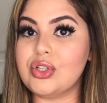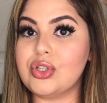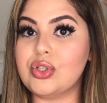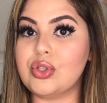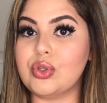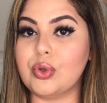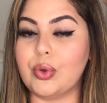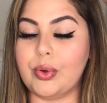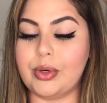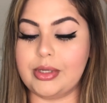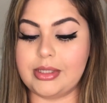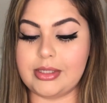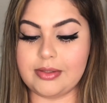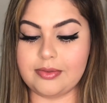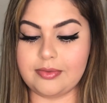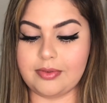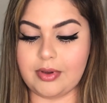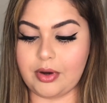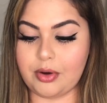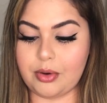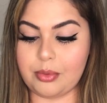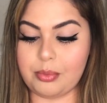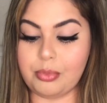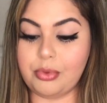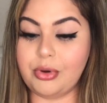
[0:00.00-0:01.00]
so it's
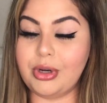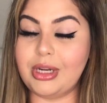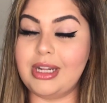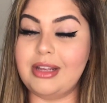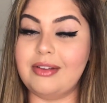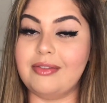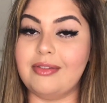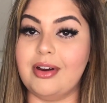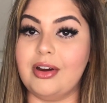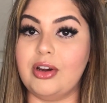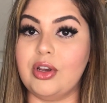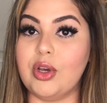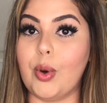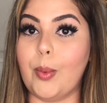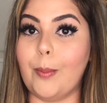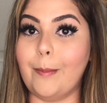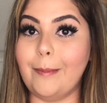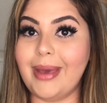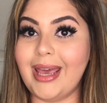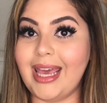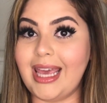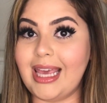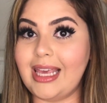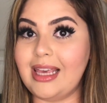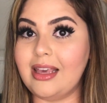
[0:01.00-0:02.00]
very pretty, very
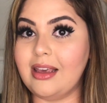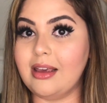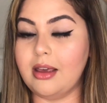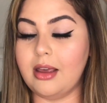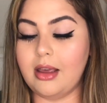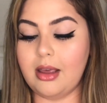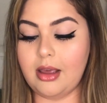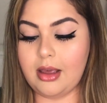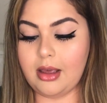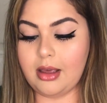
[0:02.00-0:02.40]
opaque.